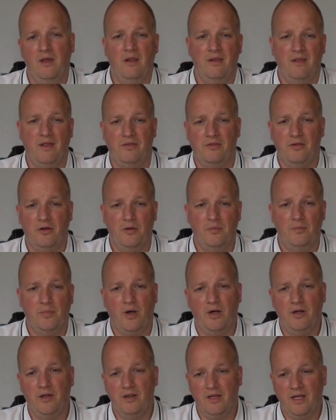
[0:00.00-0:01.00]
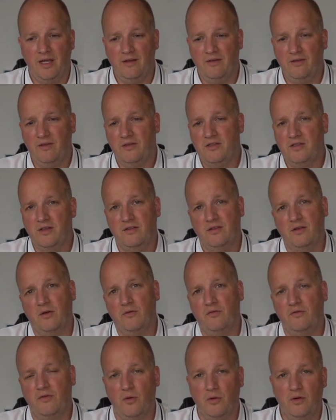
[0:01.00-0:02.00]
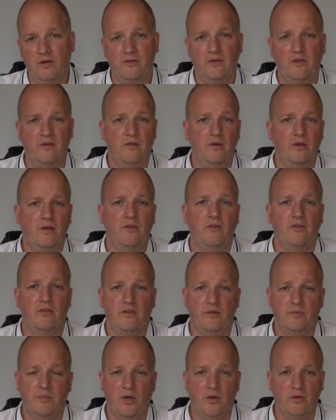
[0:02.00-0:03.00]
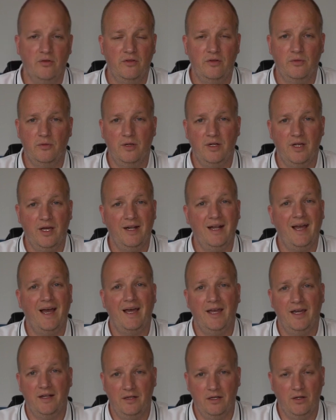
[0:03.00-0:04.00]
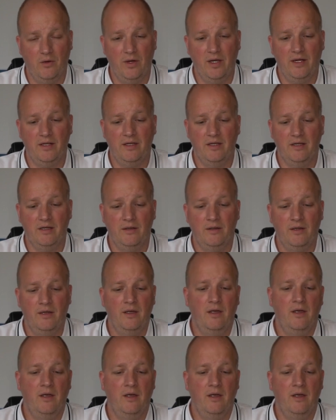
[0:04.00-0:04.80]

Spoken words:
that third-party lenses just don't focus as good as they're supposed to or not. I had no idea.